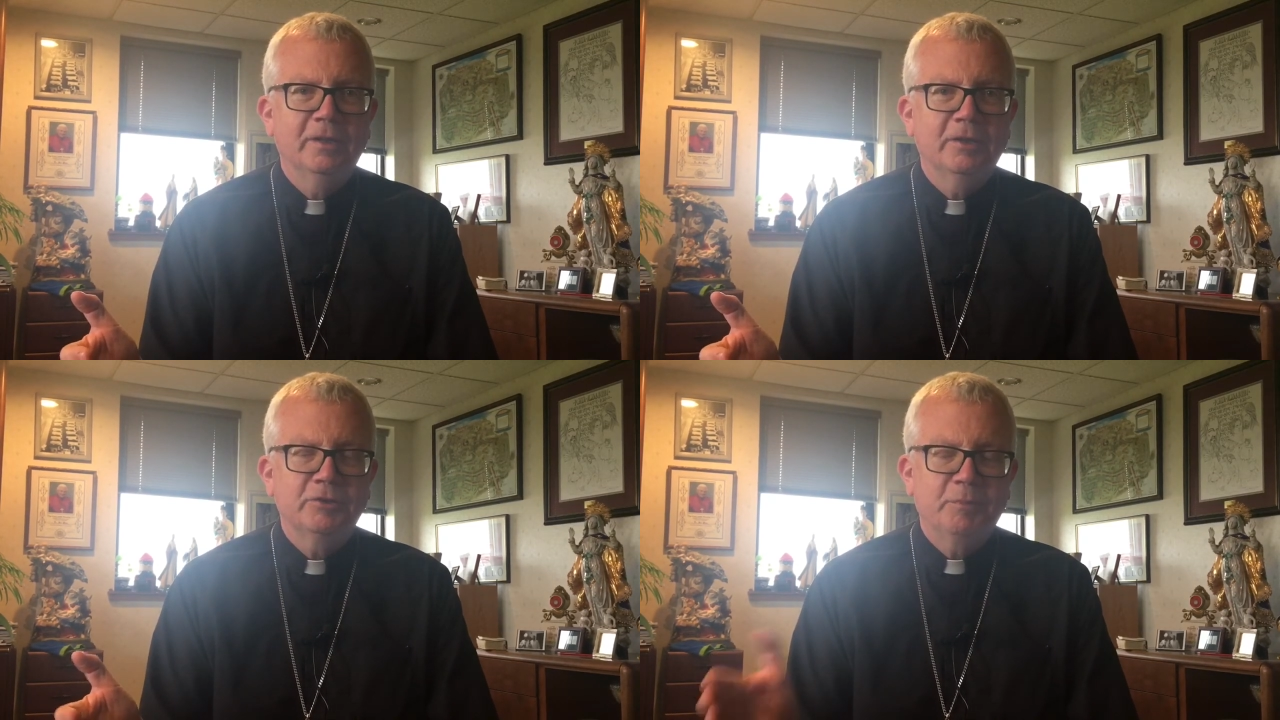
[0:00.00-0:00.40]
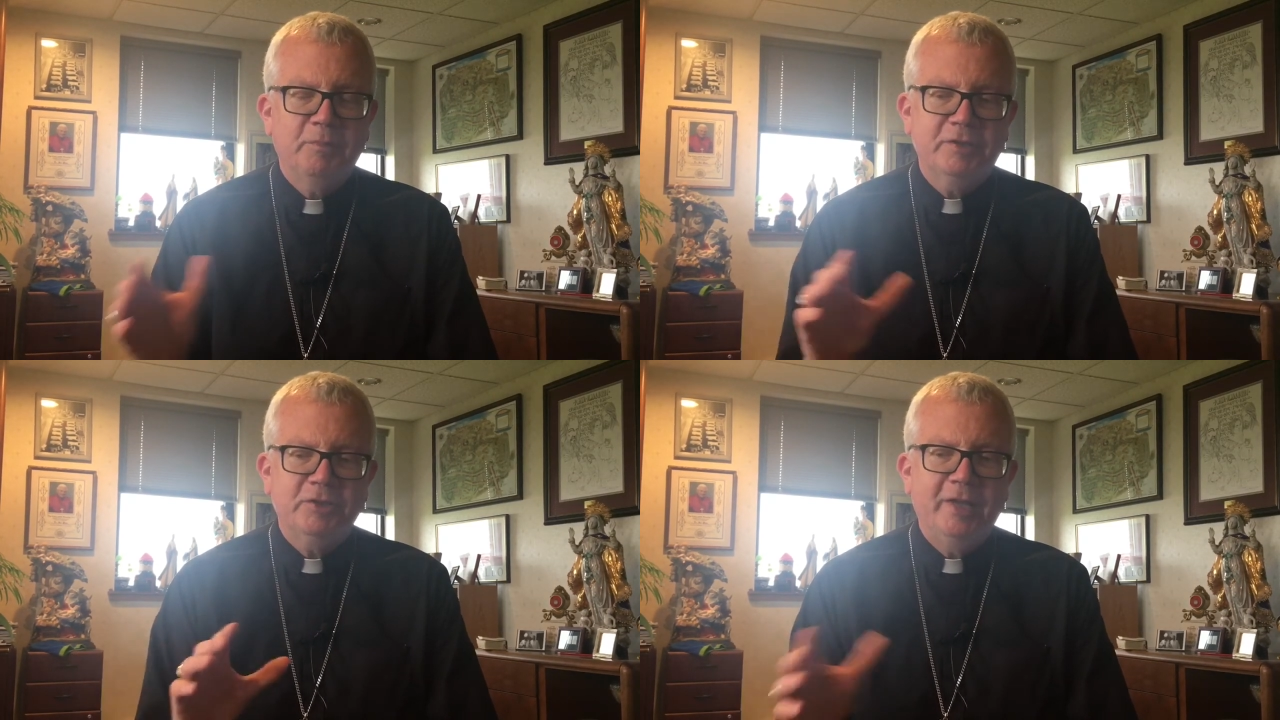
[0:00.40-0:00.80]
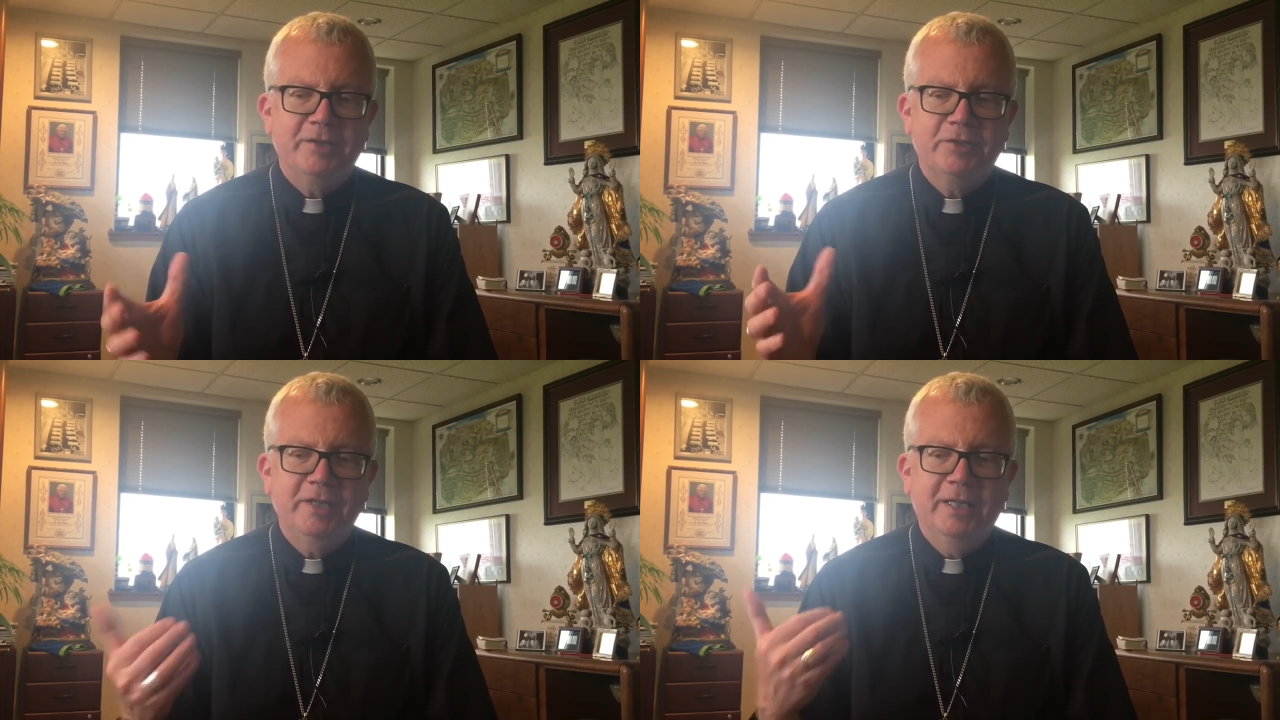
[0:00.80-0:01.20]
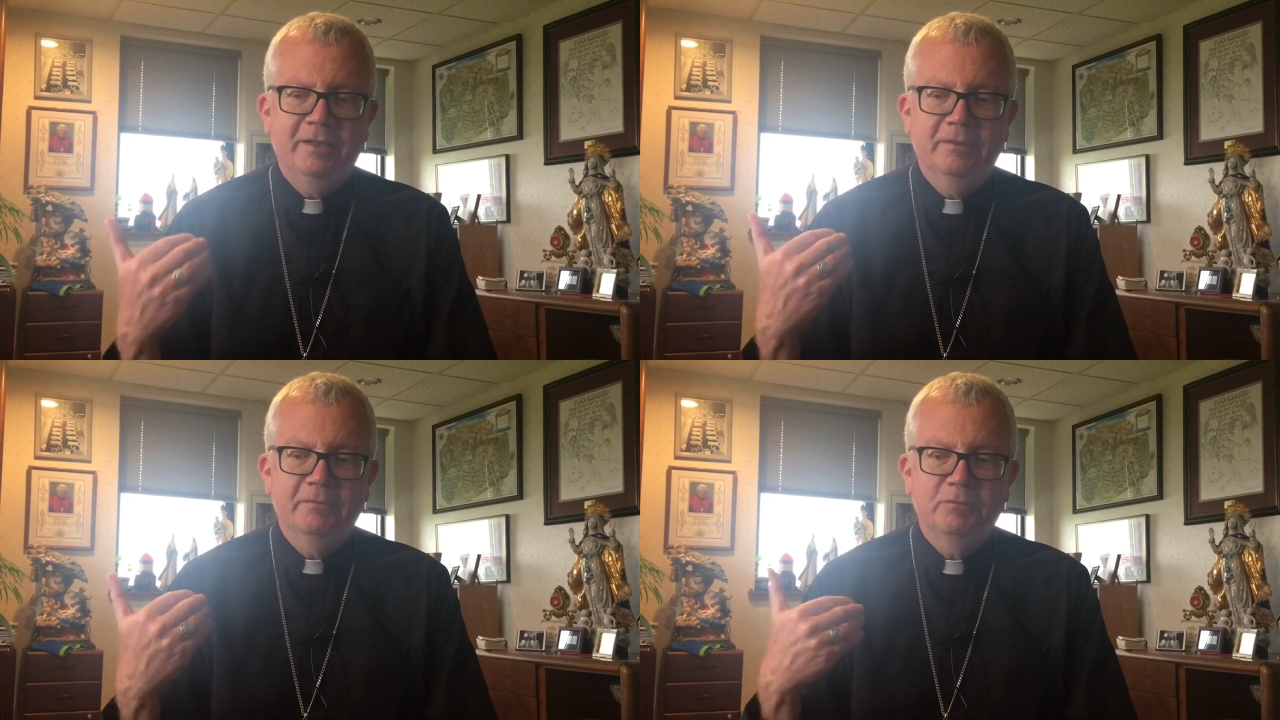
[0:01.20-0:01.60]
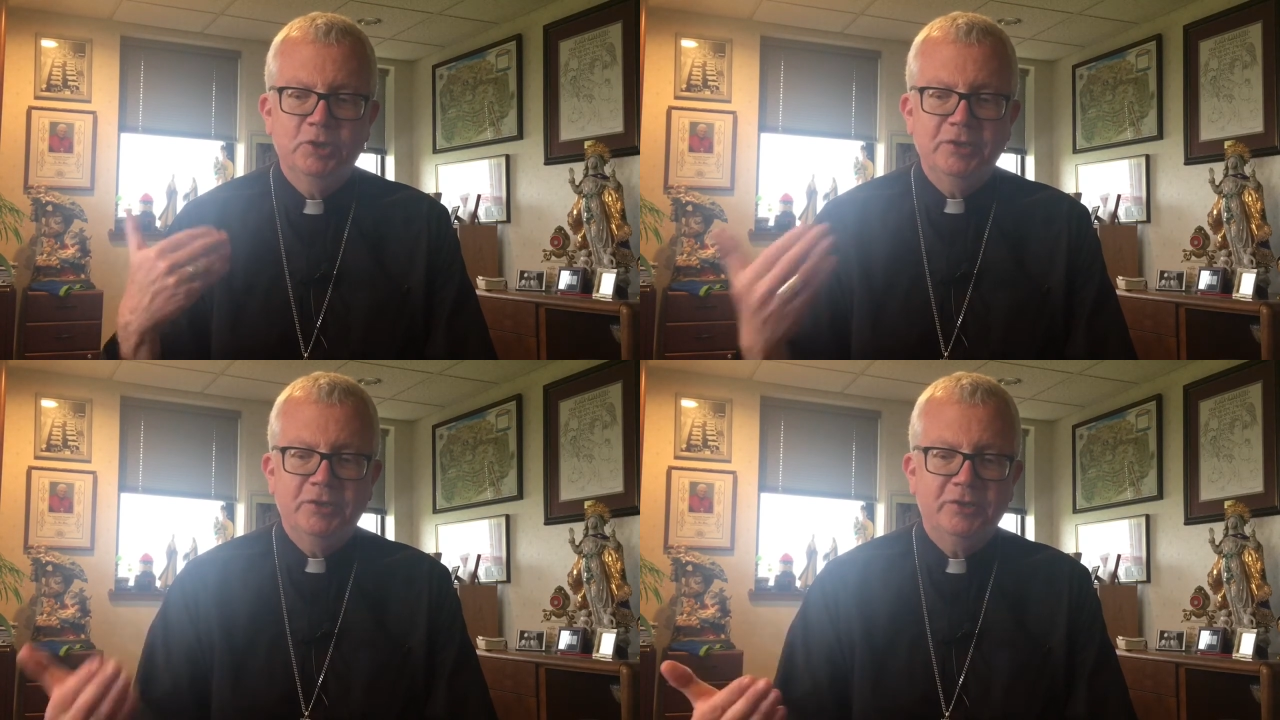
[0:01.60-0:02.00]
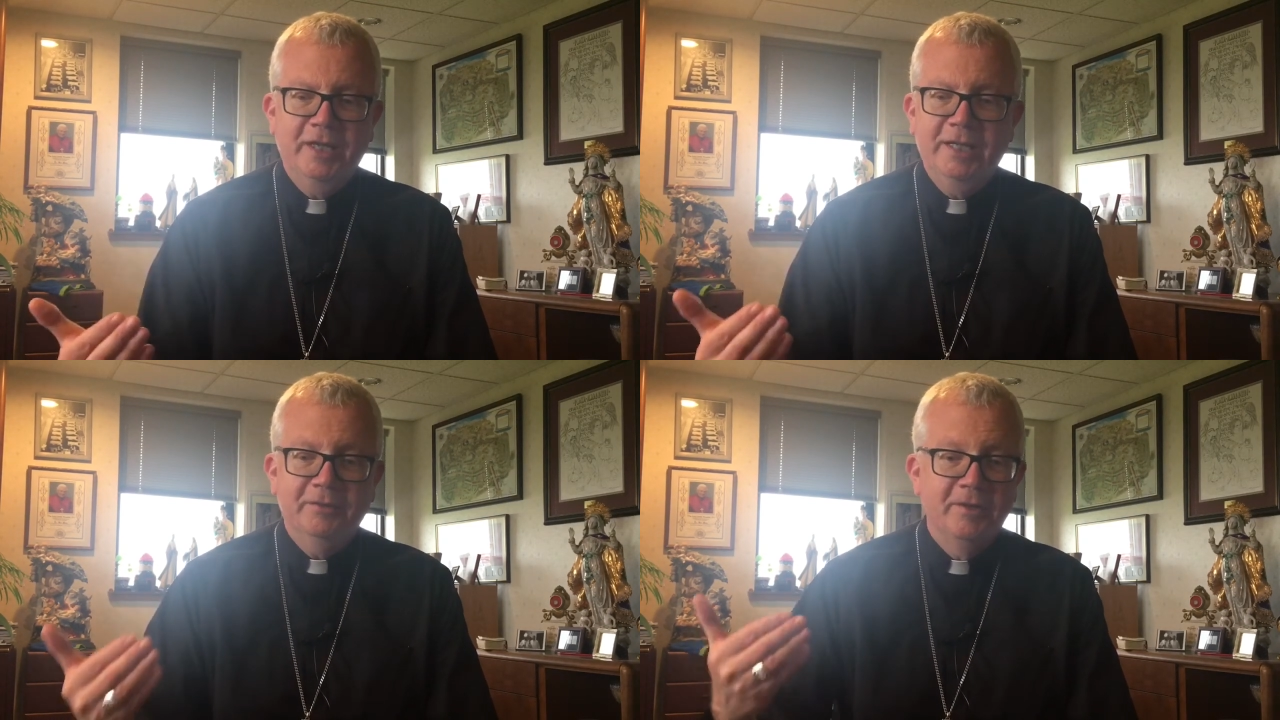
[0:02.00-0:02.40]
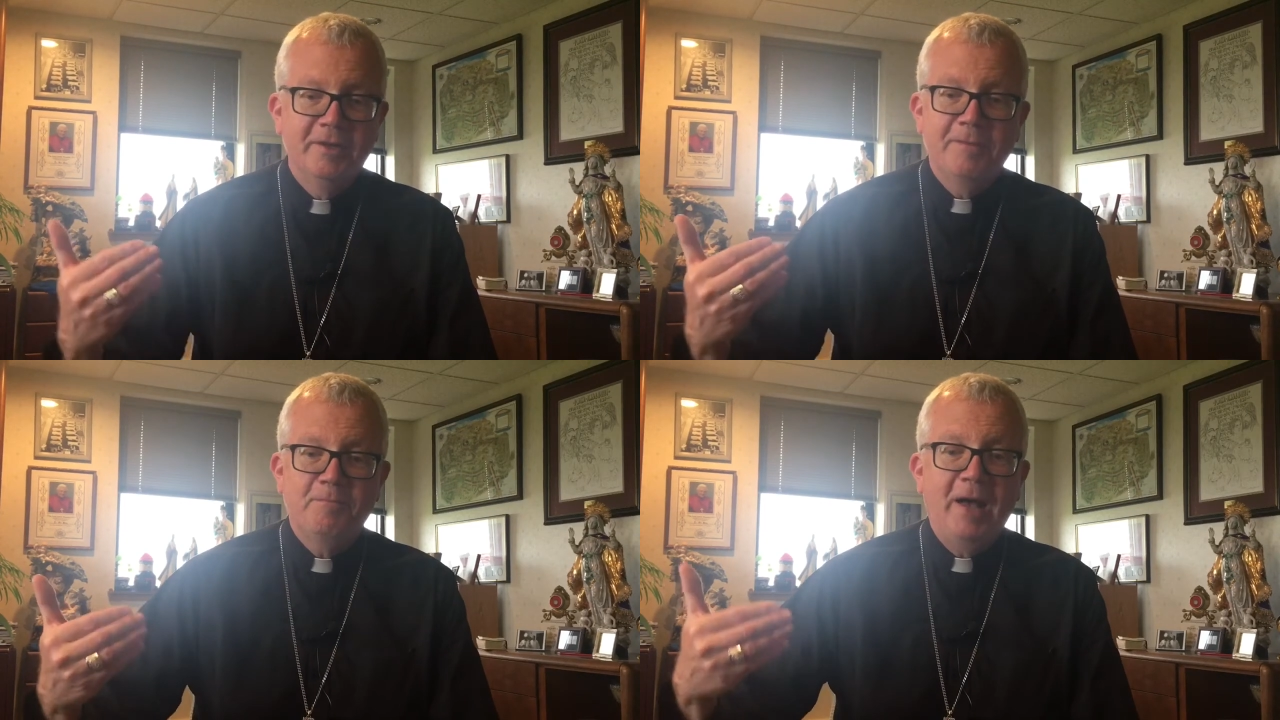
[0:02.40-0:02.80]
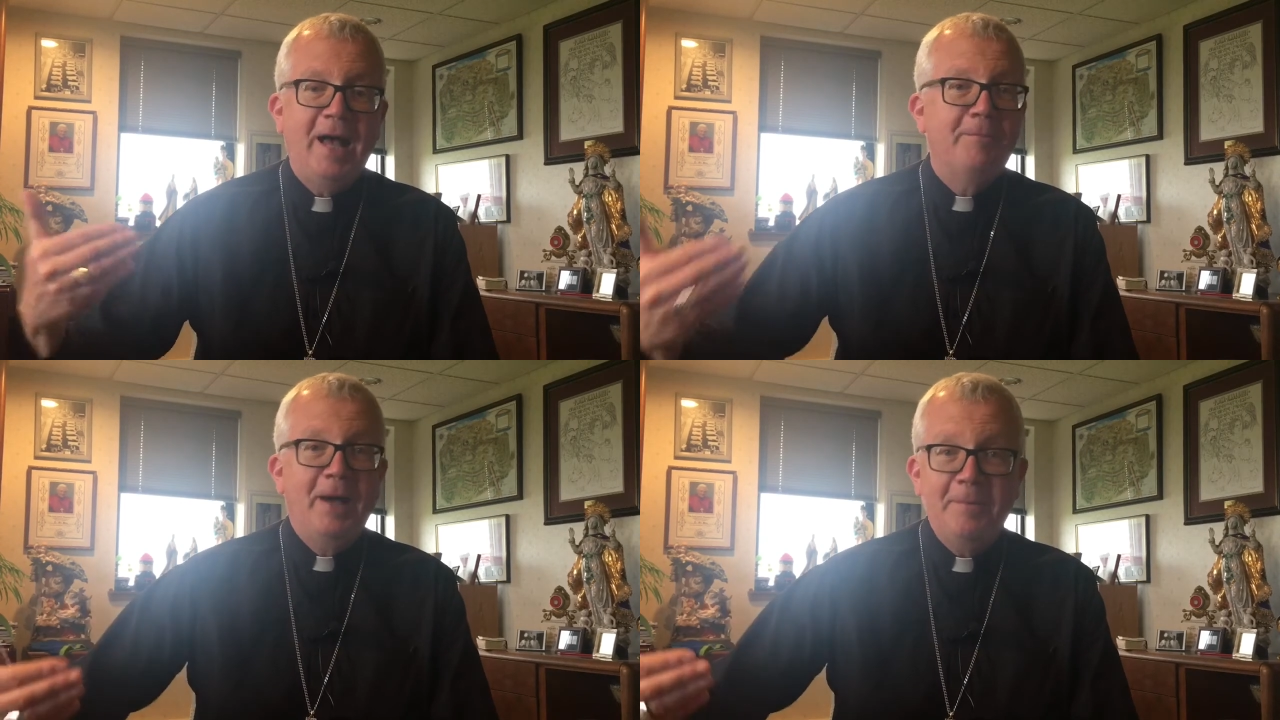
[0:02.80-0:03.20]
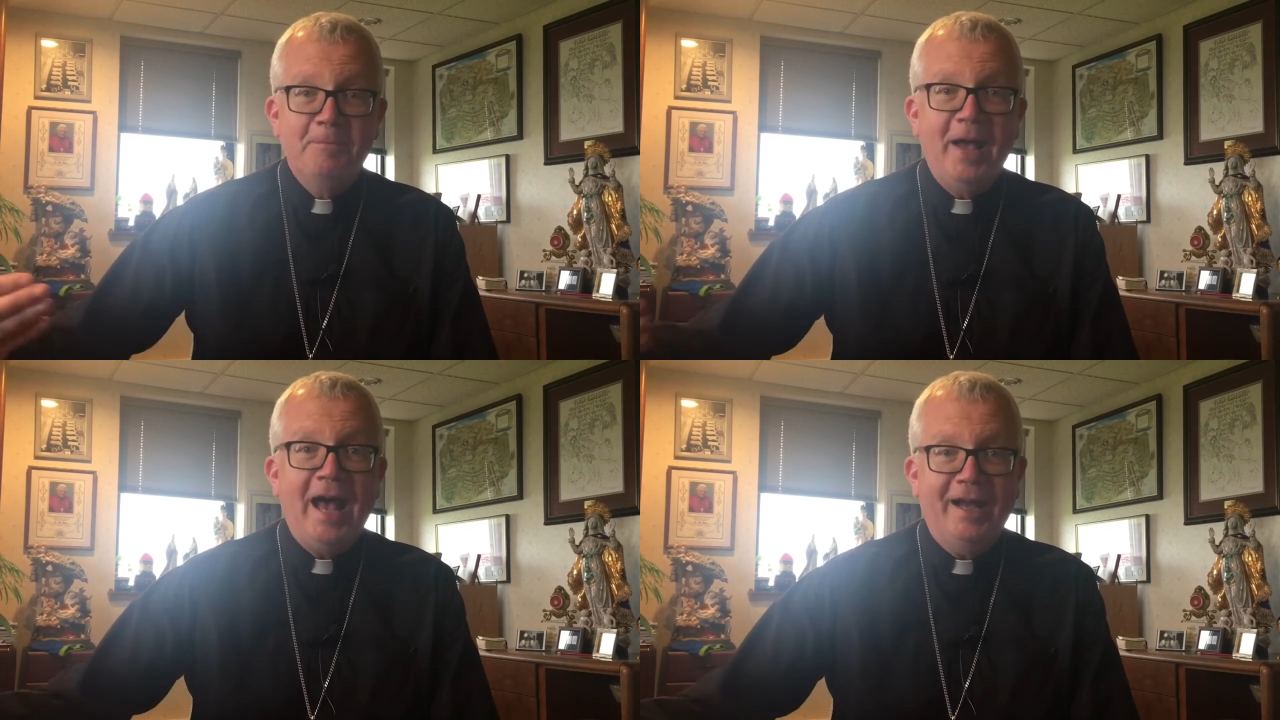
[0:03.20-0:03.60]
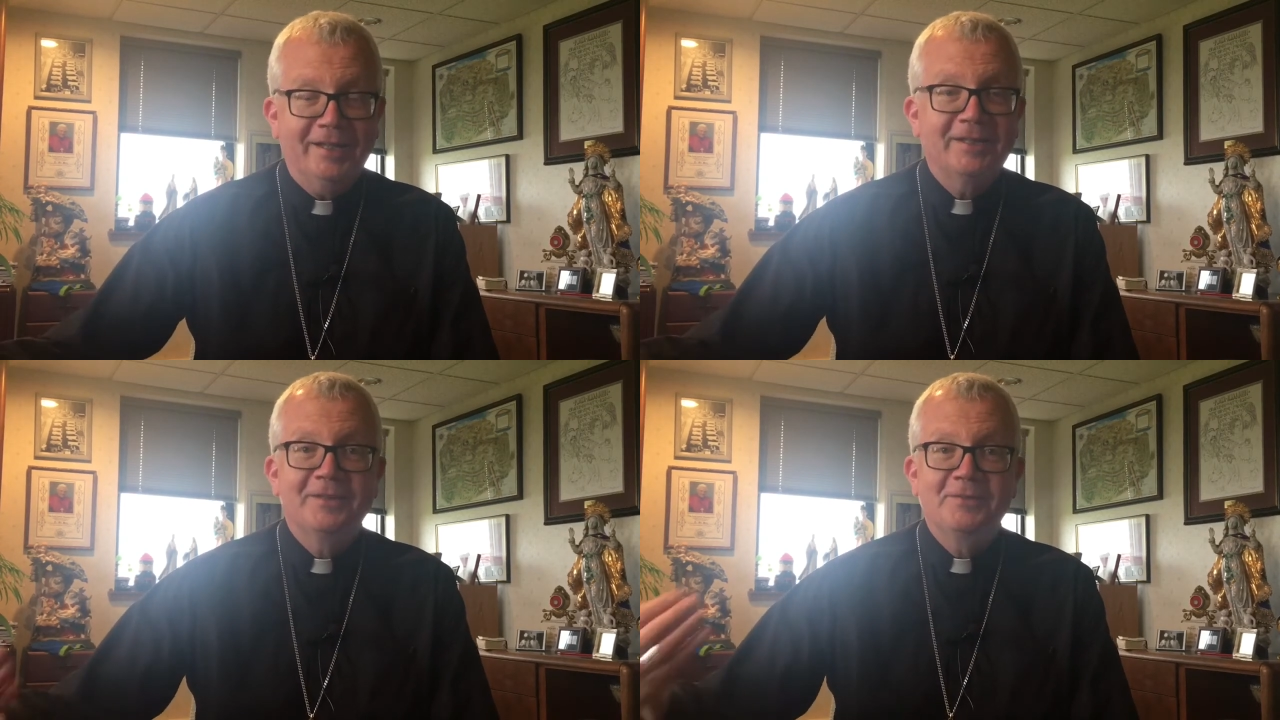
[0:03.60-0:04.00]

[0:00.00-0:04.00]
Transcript: So picture that scene Jesus saying, Mom, I'm back.